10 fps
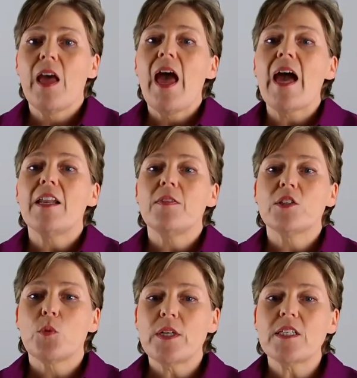And in the
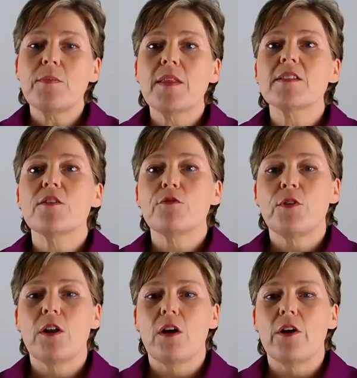20 months that
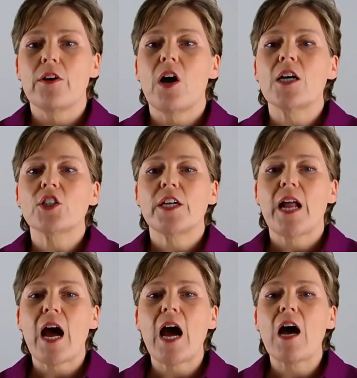followed, I
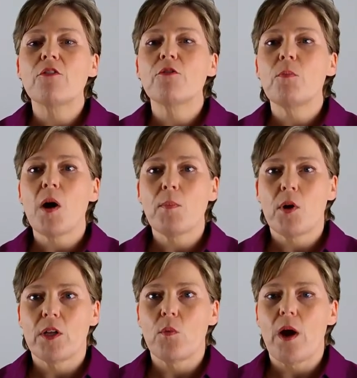shed half my
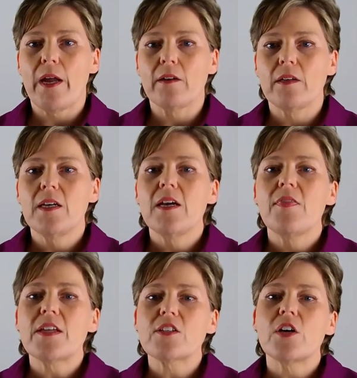body weight.
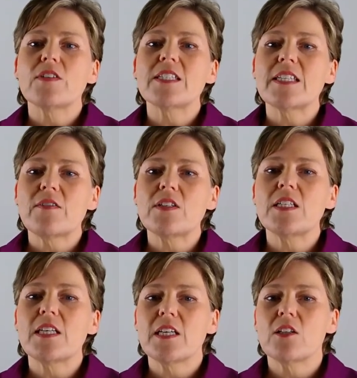That's over 70
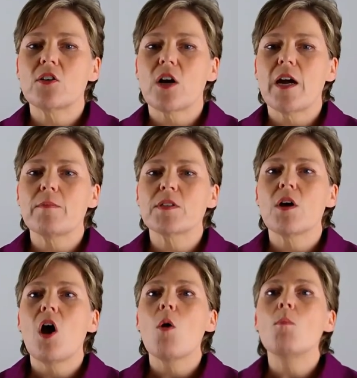kilograms,
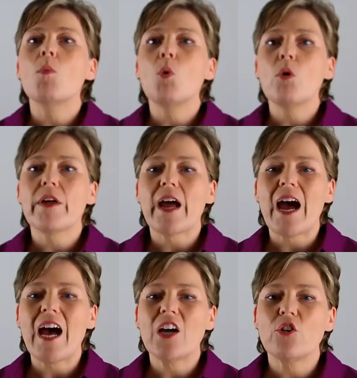more than
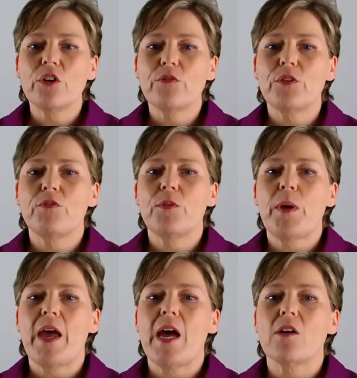150
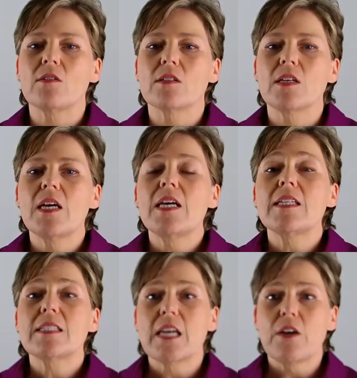pounds,
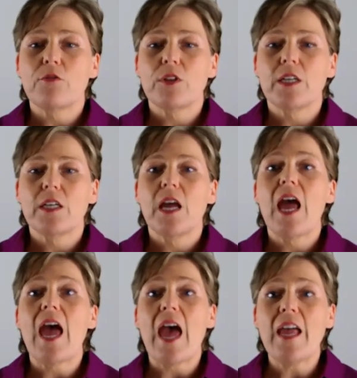safely
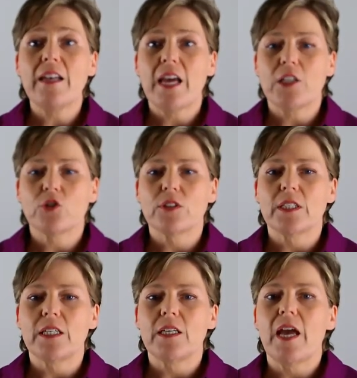and
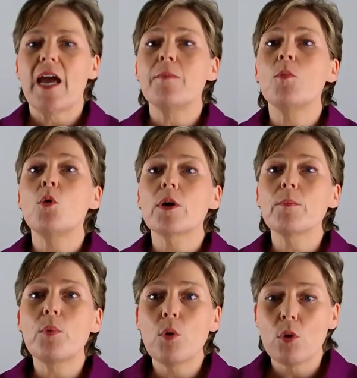naturally, and more
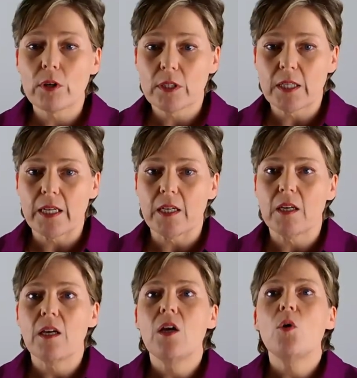importantly,
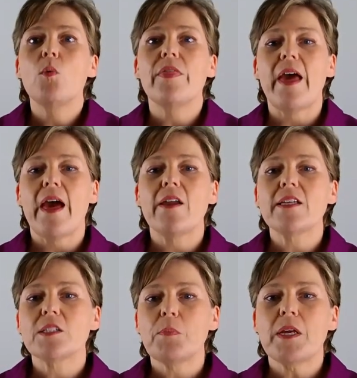without
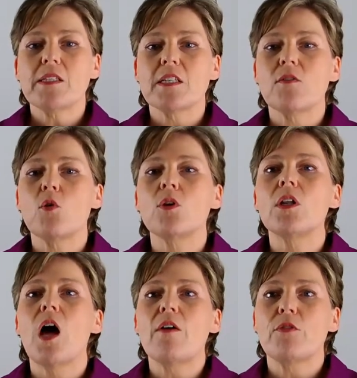expensive or
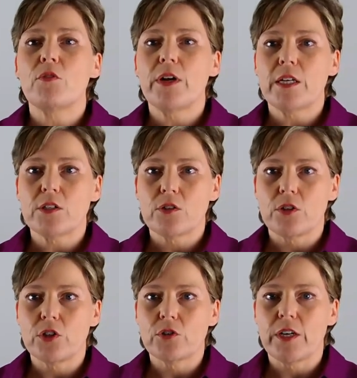life-threatening
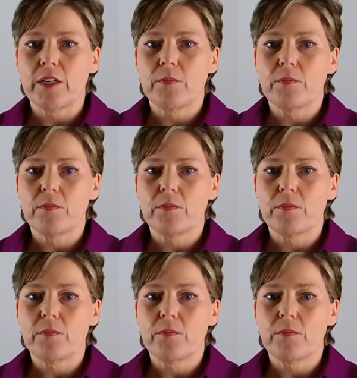surgery.